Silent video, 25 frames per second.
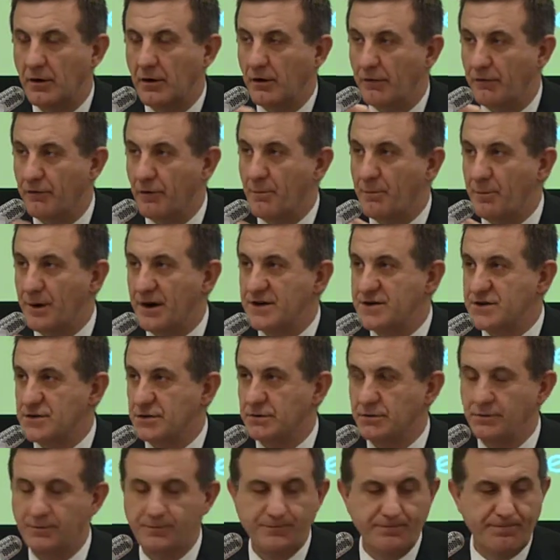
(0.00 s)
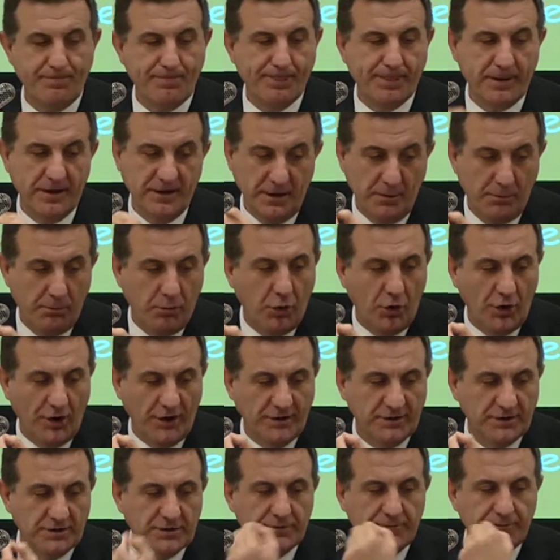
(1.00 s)
of a person in a
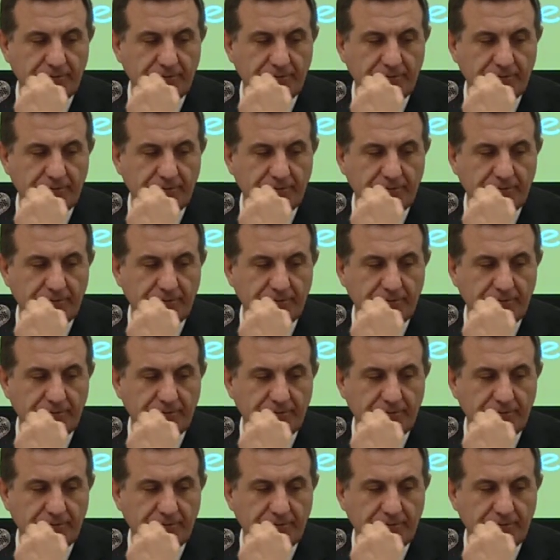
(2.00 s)
point.